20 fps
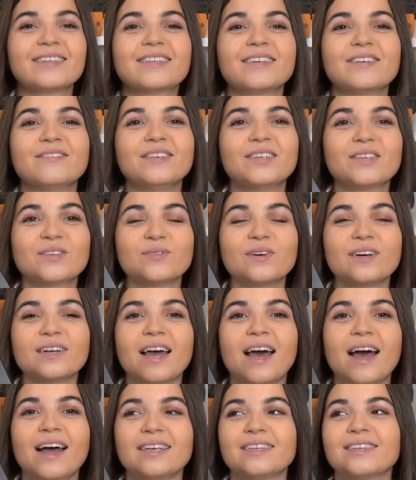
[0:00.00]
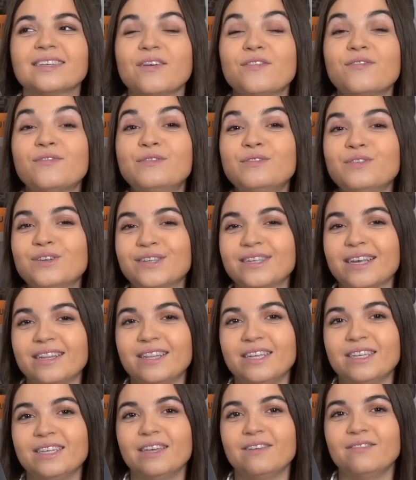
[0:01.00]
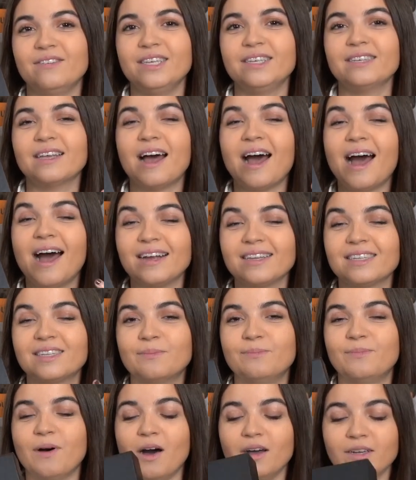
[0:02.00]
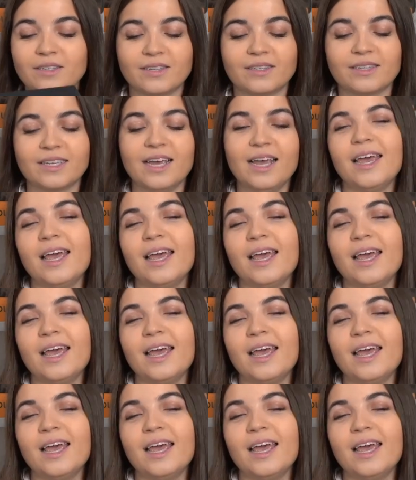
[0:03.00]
So this one has a full set. This has the box,